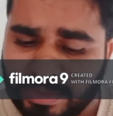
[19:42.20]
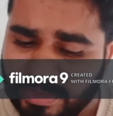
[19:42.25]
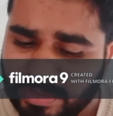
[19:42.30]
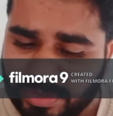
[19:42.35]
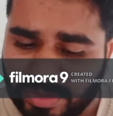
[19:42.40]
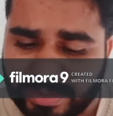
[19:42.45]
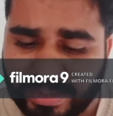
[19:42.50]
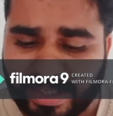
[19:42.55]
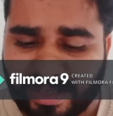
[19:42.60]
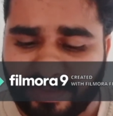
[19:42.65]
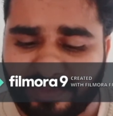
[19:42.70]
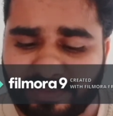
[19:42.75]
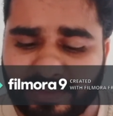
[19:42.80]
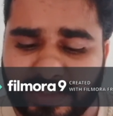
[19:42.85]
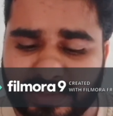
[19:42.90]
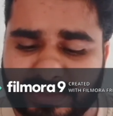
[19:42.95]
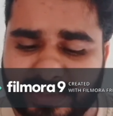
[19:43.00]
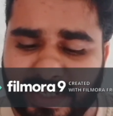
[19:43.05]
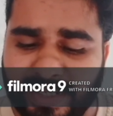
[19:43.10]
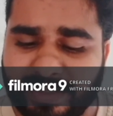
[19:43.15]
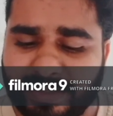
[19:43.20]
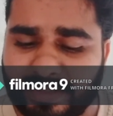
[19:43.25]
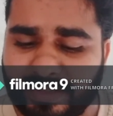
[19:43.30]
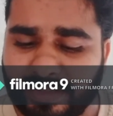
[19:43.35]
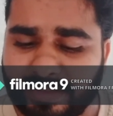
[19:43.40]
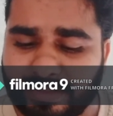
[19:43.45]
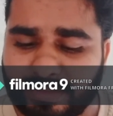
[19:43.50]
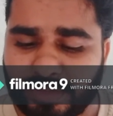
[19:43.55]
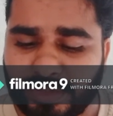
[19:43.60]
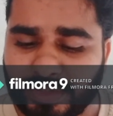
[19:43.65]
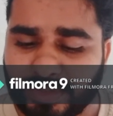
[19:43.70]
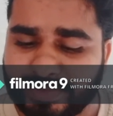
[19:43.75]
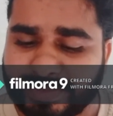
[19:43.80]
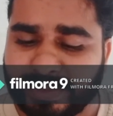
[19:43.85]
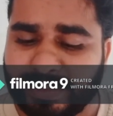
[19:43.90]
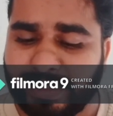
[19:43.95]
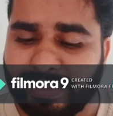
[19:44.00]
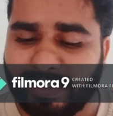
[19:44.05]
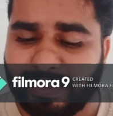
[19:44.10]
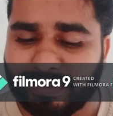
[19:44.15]
So there are works like
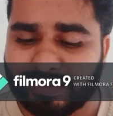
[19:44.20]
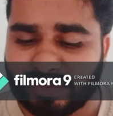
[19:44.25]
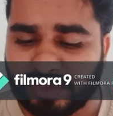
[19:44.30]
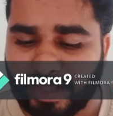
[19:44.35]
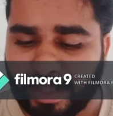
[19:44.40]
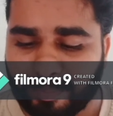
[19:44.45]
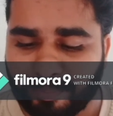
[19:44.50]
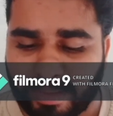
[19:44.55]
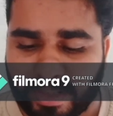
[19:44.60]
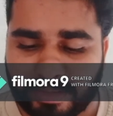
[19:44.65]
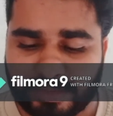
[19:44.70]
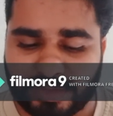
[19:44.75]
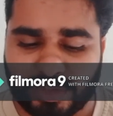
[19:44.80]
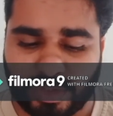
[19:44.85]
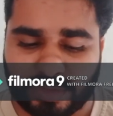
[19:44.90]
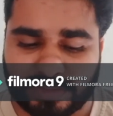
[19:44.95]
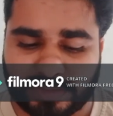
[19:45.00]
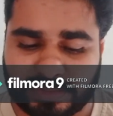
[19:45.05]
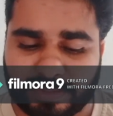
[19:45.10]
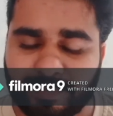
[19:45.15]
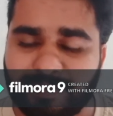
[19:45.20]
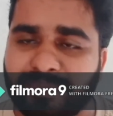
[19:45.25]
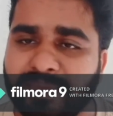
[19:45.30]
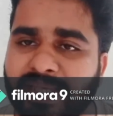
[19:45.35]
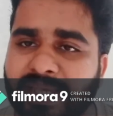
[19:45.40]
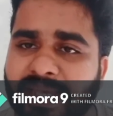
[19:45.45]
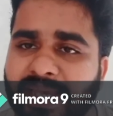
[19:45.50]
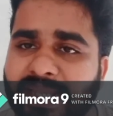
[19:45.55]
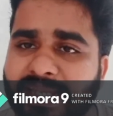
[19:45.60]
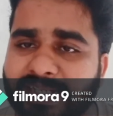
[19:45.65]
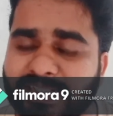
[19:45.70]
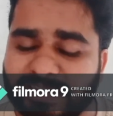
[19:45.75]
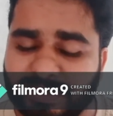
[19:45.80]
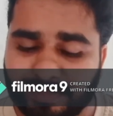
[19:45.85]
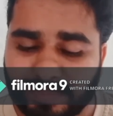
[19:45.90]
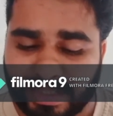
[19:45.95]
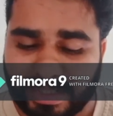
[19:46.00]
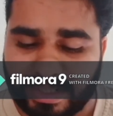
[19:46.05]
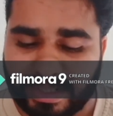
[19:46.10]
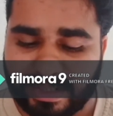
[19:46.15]
Eugene O'Neill's Emperor Jones, Eliot's
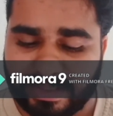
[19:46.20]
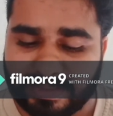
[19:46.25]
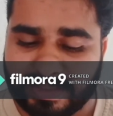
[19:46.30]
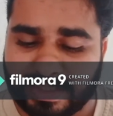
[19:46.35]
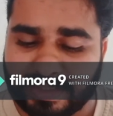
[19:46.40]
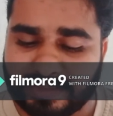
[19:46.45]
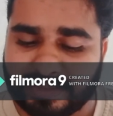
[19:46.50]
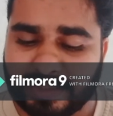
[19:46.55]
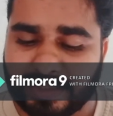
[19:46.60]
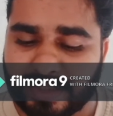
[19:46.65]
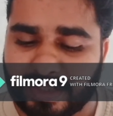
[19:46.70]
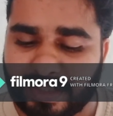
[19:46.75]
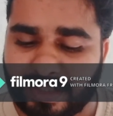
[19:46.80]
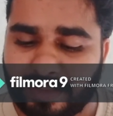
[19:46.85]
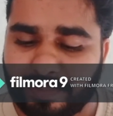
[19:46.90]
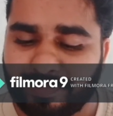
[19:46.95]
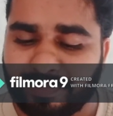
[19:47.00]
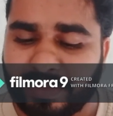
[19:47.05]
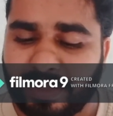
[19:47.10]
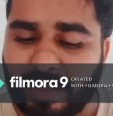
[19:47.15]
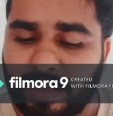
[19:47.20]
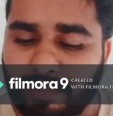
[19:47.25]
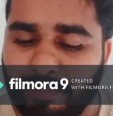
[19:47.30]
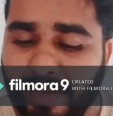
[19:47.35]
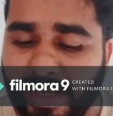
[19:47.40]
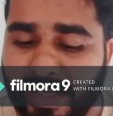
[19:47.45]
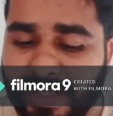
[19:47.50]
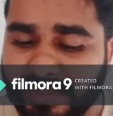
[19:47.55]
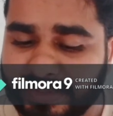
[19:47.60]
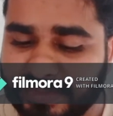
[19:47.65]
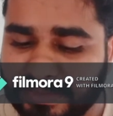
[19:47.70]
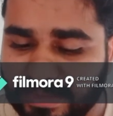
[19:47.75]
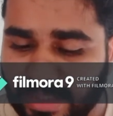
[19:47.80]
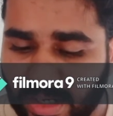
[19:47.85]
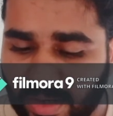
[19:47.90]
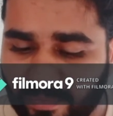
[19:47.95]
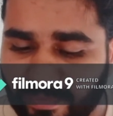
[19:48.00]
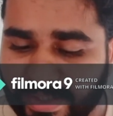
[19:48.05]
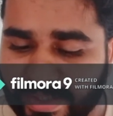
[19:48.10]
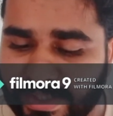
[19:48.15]
Murder in the Cathedral, Beckett's
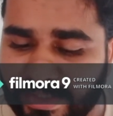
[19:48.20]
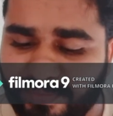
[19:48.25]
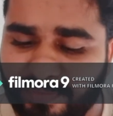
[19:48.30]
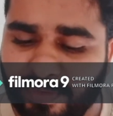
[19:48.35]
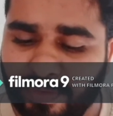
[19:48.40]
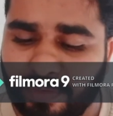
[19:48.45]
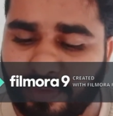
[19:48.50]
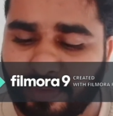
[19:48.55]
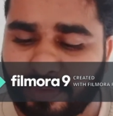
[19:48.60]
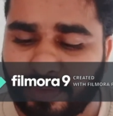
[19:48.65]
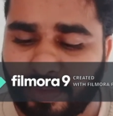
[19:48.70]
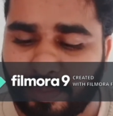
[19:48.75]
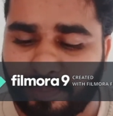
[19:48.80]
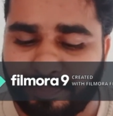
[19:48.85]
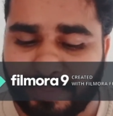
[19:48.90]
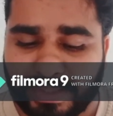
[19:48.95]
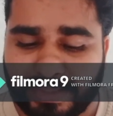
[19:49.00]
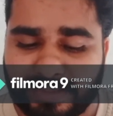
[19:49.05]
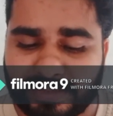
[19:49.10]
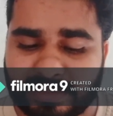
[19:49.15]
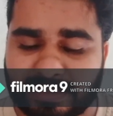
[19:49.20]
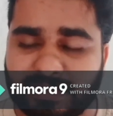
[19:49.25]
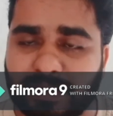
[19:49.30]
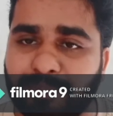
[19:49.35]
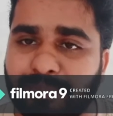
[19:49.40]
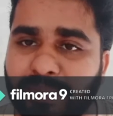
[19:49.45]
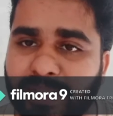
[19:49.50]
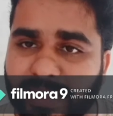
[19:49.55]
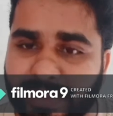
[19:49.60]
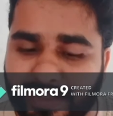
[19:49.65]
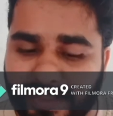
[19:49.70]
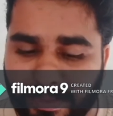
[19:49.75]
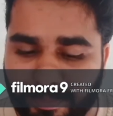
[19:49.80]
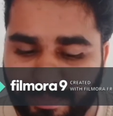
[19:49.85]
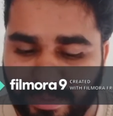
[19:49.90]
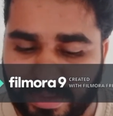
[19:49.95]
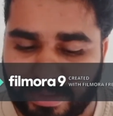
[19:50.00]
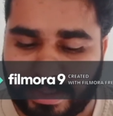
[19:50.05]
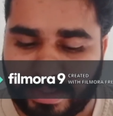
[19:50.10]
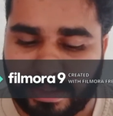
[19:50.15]
Waiting for Godot, Pinter's The Birthday
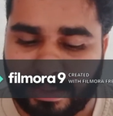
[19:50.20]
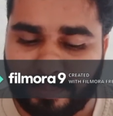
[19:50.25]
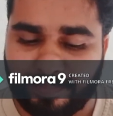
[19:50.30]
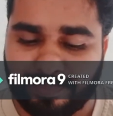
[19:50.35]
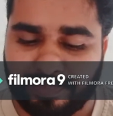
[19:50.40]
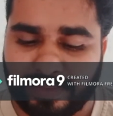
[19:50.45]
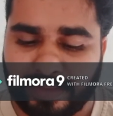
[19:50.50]
Party,